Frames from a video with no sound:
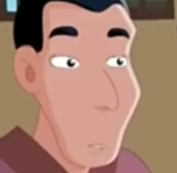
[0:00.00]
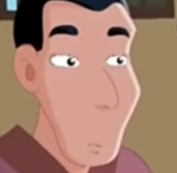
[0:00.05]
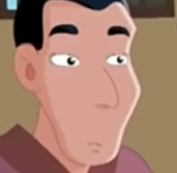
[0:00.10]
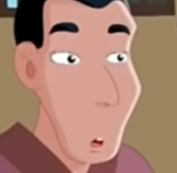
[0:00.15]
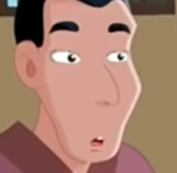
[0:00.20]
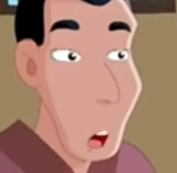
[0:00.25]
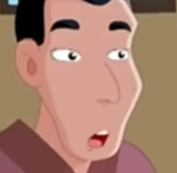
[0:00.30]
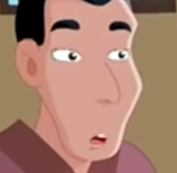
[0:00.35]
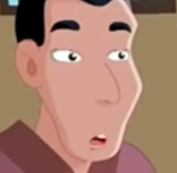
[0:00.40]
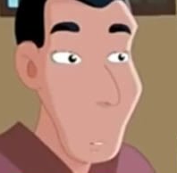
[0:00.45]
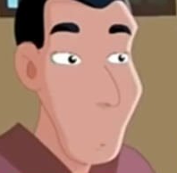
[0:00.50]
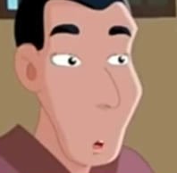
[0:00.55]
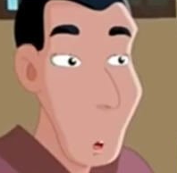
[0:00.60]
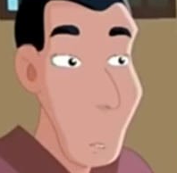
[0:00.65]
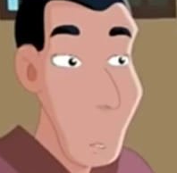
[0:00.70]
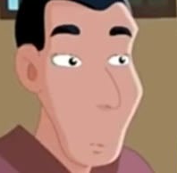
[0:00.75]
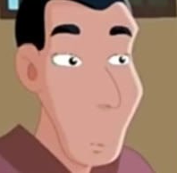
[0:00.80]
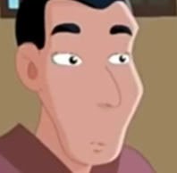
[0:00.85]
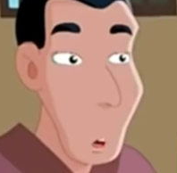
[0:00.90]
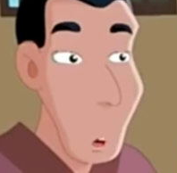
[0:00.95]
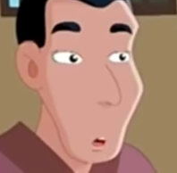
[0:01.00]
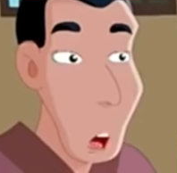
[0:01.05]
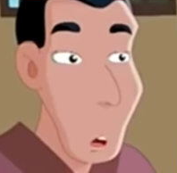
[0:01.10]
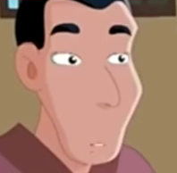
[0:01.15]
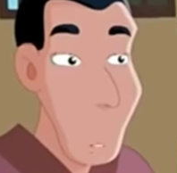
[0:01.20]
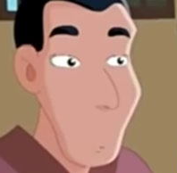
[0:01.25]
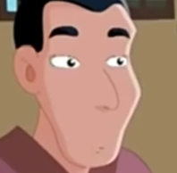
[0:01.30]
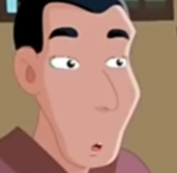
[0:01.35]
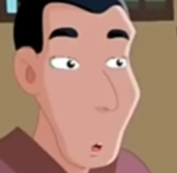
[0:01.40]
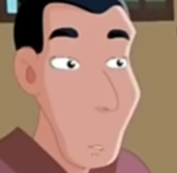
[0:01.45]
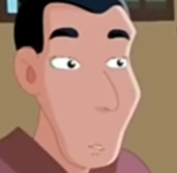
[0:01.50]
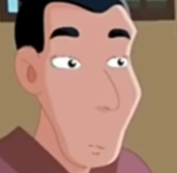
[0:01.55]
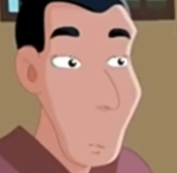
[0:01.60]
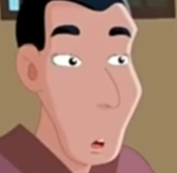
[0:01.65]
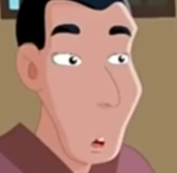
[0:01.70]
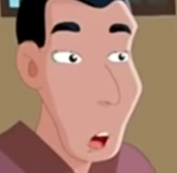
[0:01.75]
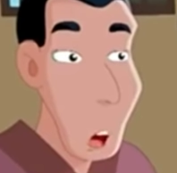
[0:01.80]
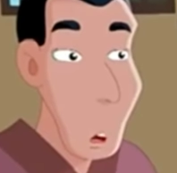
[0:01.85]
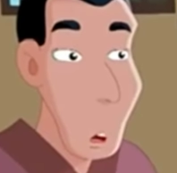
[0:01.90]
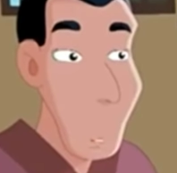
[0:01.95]
with needle and thread.
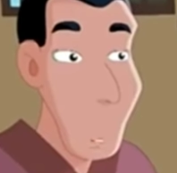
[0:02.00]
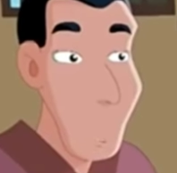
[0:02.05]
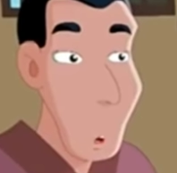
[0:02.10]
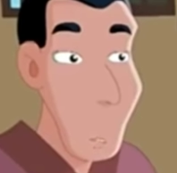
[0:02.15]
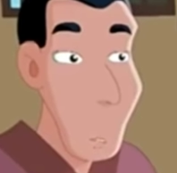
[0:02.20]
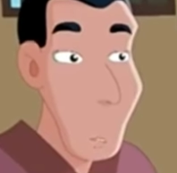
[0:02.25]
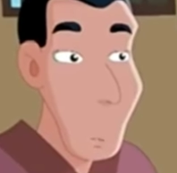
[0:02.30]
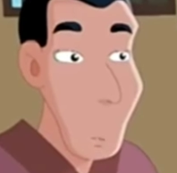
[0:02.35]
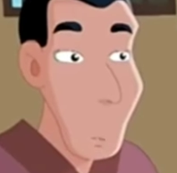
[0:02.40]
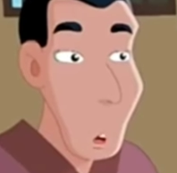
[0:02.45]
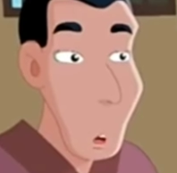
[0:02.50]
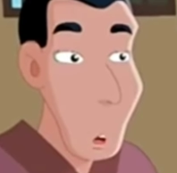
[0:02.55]
The boatman